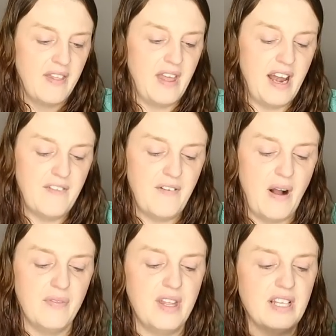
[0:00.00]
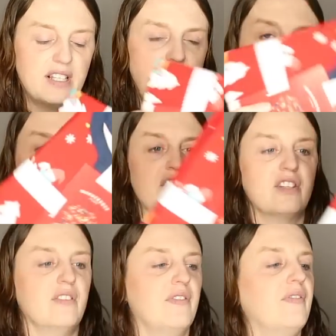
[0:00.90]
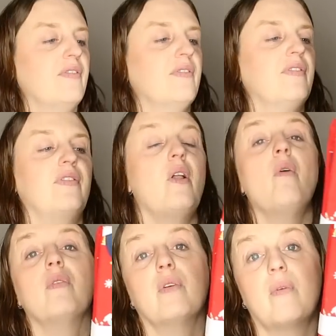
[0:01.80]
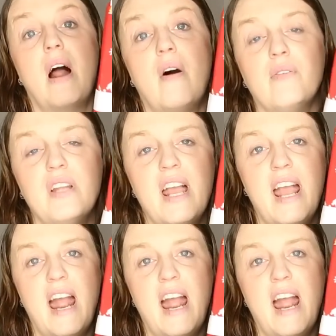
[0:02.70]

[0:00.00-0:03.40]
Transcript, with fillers: Then I found this kind of just floating around.